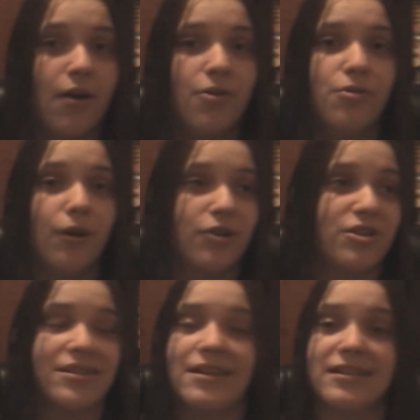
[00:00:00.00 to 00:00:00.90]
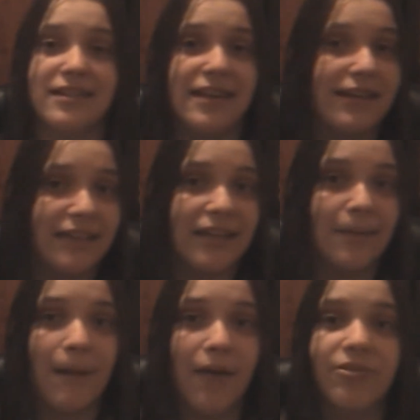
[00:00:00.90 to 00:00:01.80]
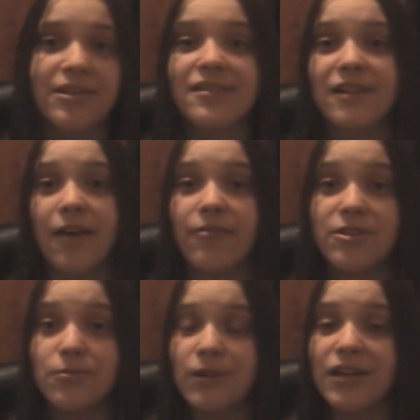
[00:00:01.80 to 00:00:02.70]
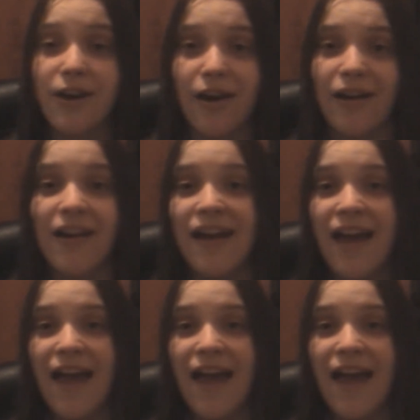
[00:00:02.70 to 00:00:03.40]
who are just as geeky about this stuff as we are,